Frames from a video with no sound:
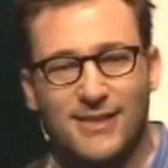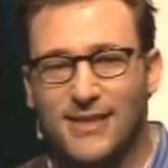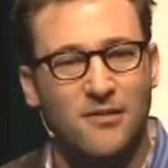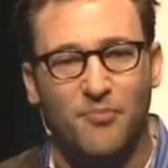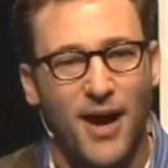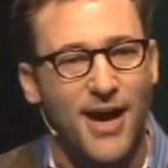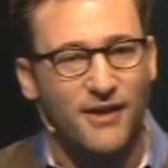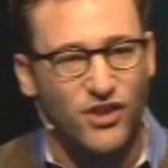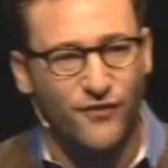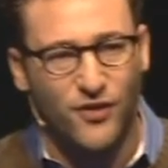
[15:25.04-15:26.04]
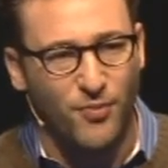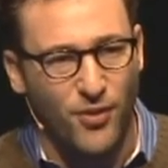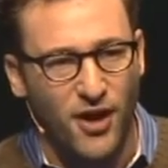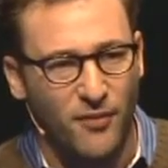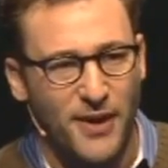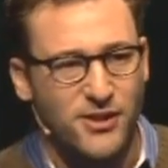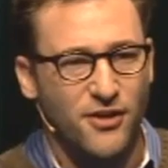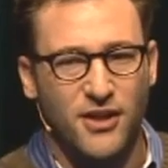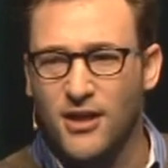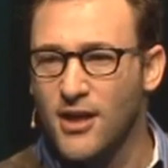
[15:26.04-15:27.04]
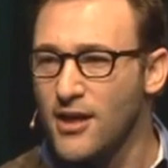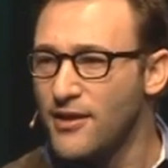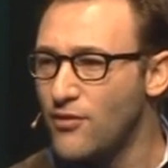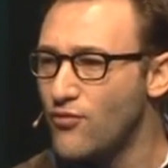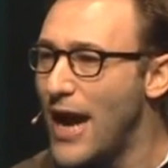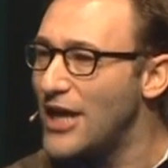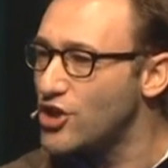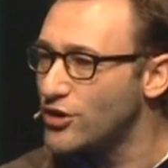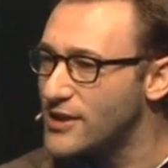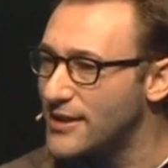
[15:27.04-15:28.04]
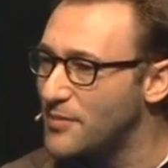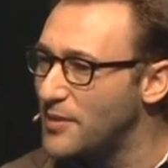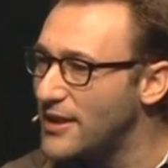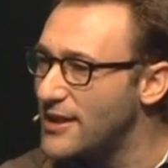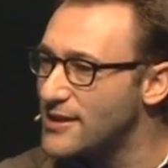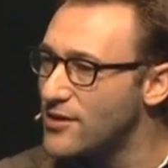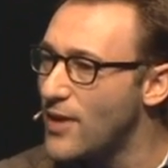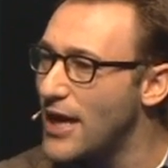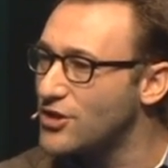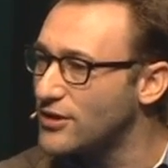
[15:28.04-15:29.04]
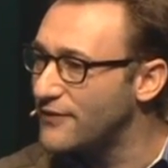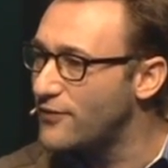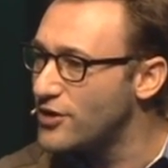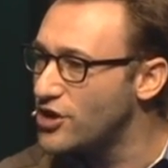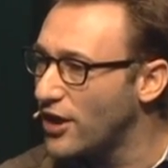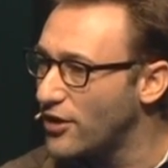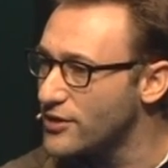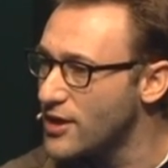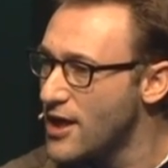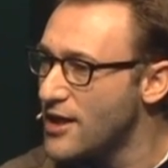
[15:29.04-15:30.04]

didn't buy it just for the product based on the rational sensibilities and the rational differentiators.